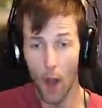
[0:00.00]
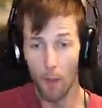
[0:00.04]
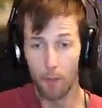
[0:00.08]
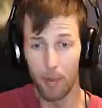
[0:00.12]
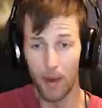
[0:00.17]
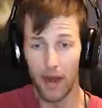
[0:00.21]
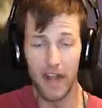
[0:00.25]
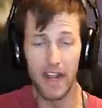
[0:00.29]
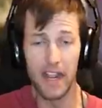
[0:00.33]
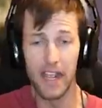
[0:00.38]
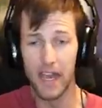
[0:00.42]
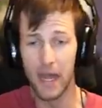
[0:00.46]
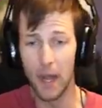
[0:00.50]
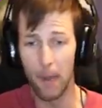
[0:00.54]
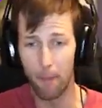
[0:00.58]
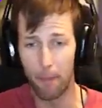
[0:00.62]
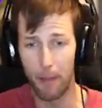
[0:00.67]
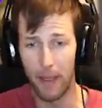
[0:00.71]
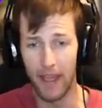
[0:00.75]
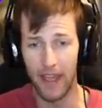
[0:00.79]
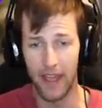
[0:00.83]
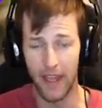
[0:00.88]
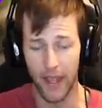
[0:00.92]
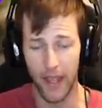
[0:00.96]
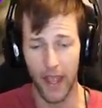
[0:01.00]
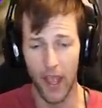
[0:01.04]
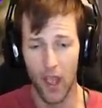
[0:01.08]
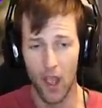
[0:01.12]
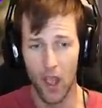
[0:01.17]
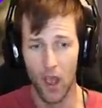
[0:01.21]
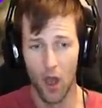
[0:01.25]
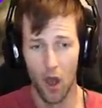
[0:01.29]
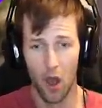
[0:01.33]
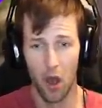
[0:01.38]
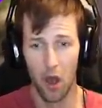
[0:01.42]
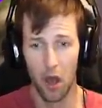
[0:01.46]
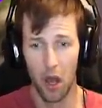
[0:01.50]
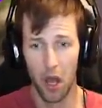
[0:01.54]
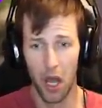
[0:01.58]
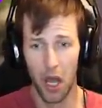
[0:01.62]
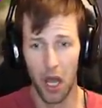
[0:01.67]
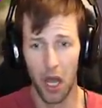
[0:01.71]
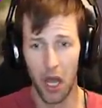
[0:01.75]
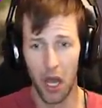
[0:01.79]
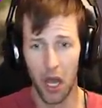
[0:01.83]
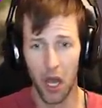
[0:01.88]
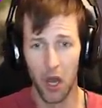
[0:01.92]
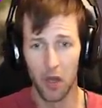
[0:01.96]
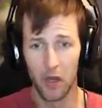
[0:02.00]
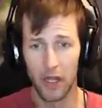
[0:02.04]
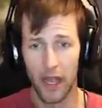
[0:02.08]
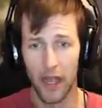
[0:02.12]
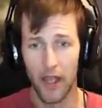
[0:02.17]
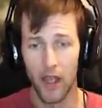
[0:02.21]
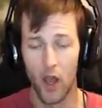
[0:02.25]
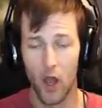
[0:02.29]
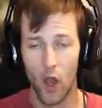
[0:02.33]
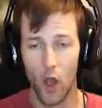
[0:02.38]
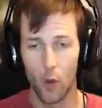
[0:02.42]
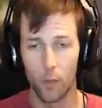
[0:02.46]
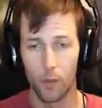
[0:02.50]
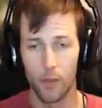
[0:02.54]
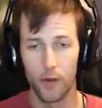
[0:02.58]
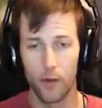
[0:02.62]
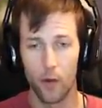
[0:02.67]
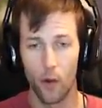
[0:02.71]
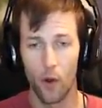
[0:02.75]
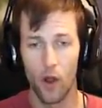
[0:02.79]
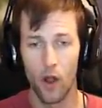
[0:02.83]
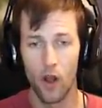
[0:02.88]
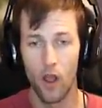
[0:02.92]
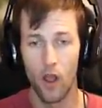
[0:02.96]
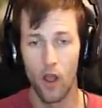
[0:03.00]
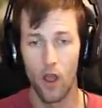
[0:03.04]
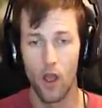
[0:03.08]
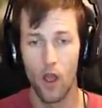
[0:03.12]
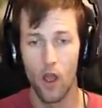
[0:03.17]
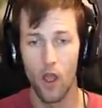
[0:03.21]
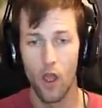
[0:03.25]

A bunny and a pig. Okay, open the door.